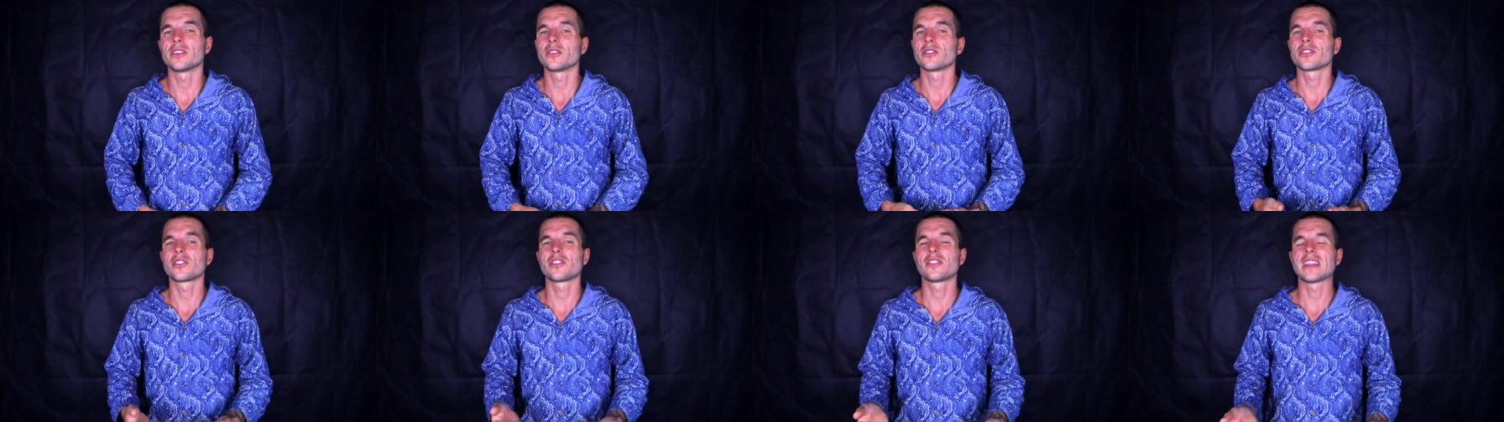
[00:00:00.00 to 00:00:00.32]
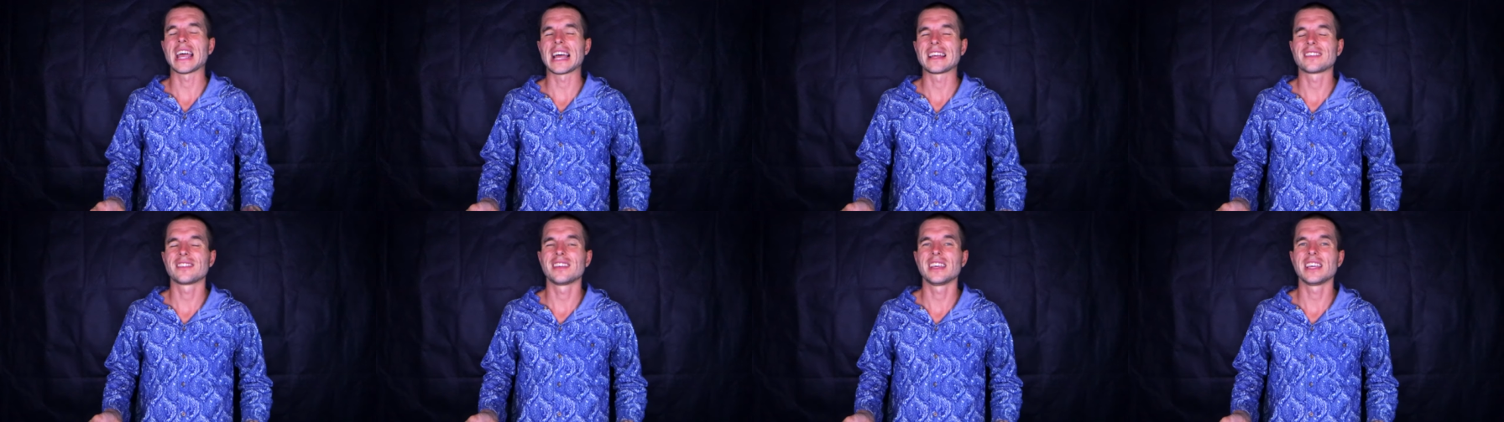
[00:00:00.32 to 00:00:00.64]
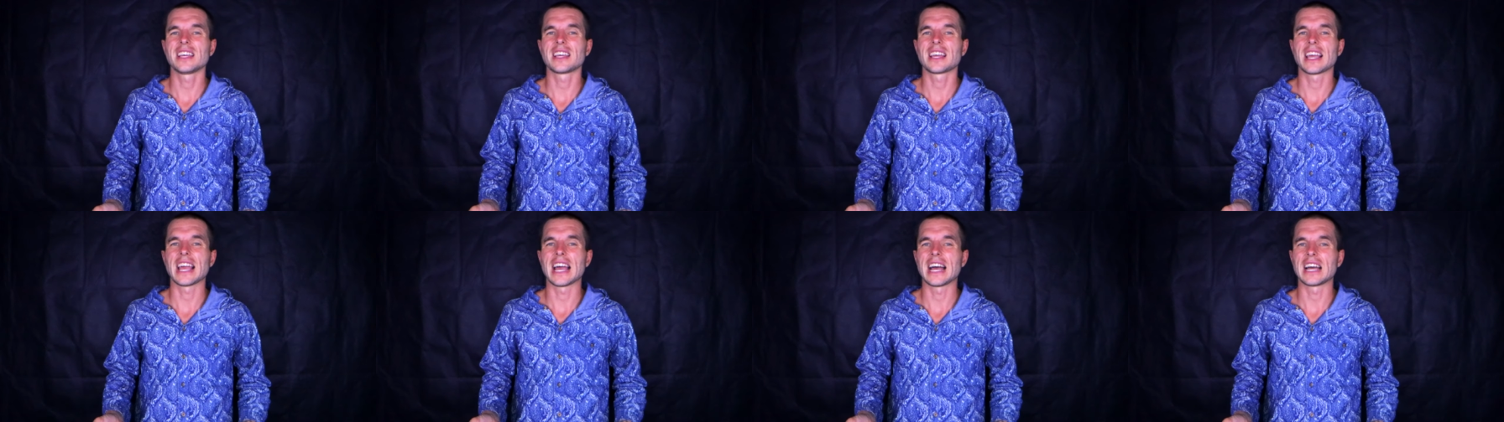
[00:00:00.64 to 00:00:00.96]
not
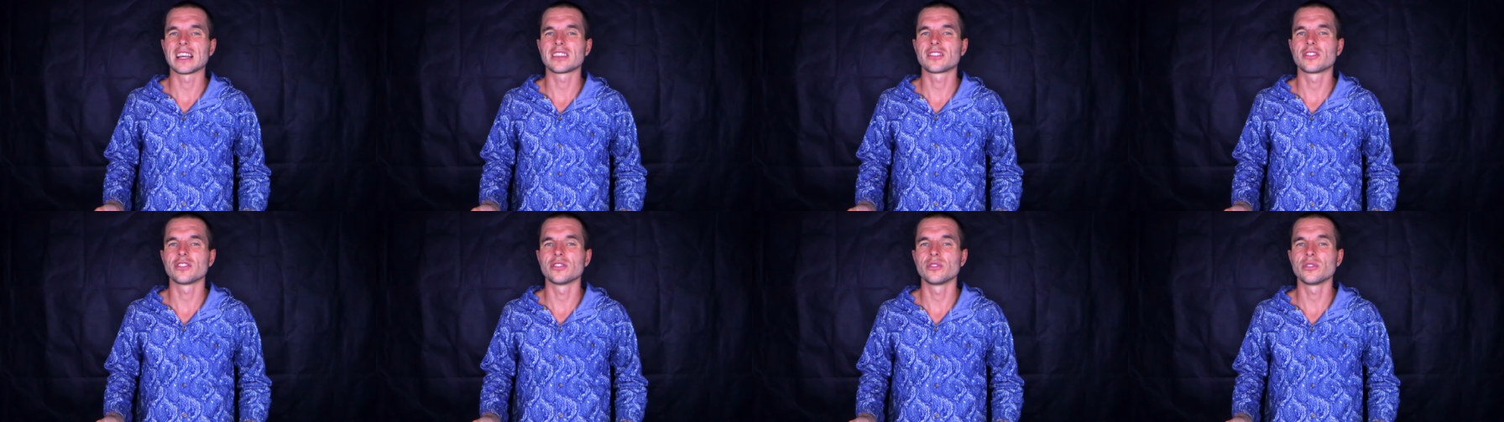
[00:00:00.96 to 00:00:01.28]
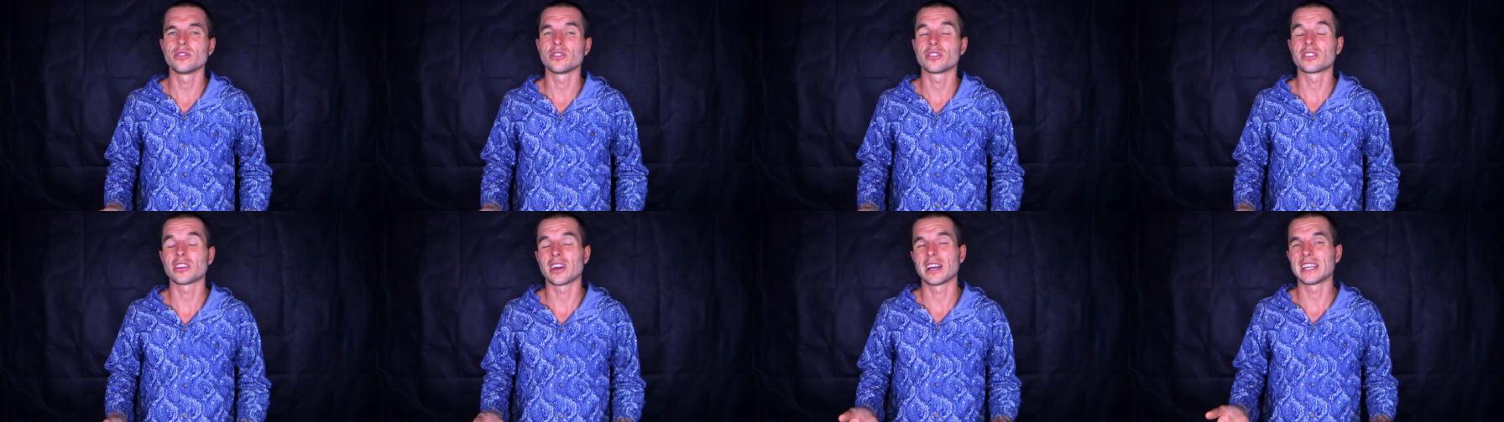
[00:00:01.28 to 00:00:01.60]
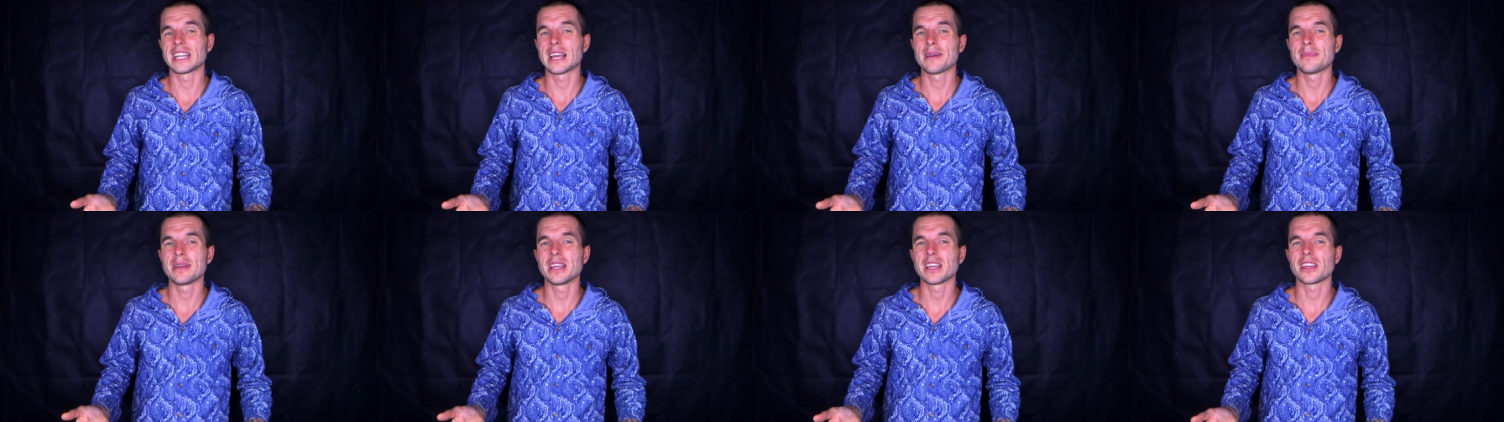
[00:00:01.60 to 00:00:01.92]
static at all. You're
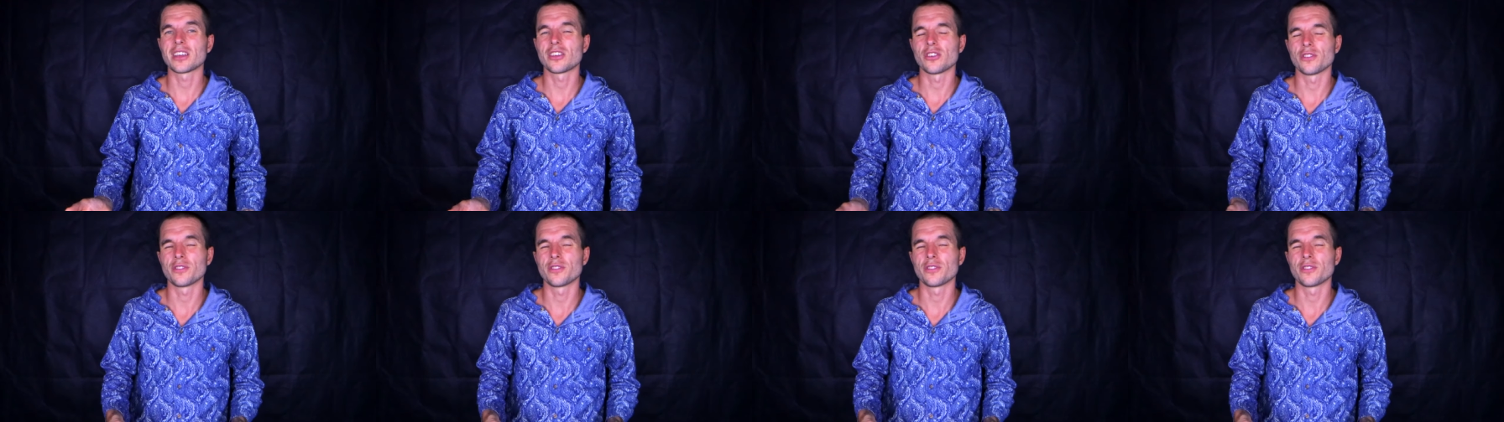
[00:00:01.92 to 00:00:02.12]
dynamic,